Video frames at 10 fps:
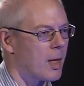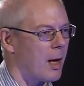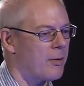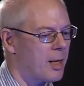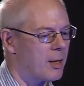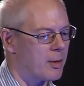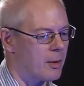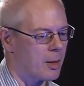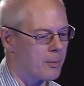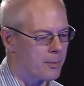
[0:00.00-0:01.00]
I think
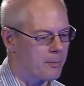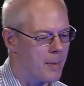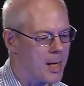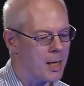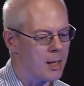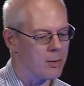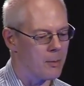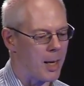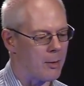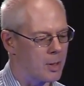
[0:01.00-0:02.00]
that making it the
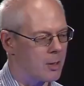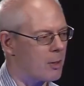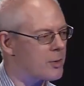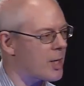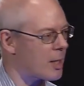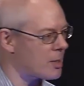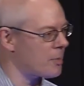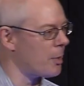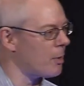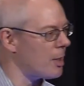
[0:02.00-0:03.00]
bounded context
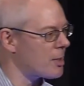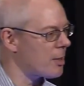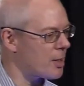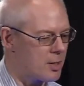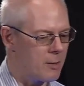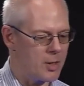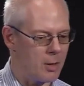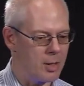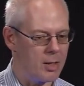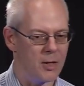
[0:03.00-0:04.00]
smaller, so the service
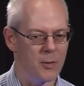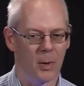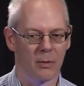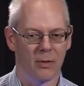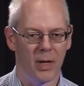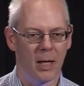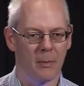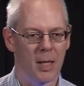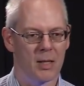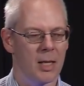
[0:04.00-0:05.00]
only does one thing,
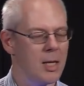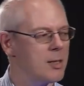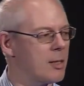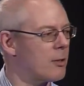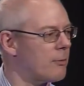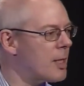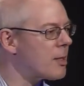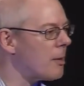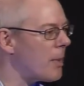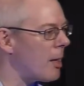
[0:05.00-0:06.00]
makes it easy to
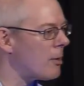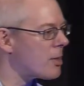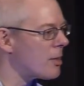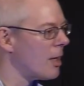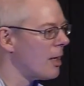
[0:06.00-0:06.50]
reason about.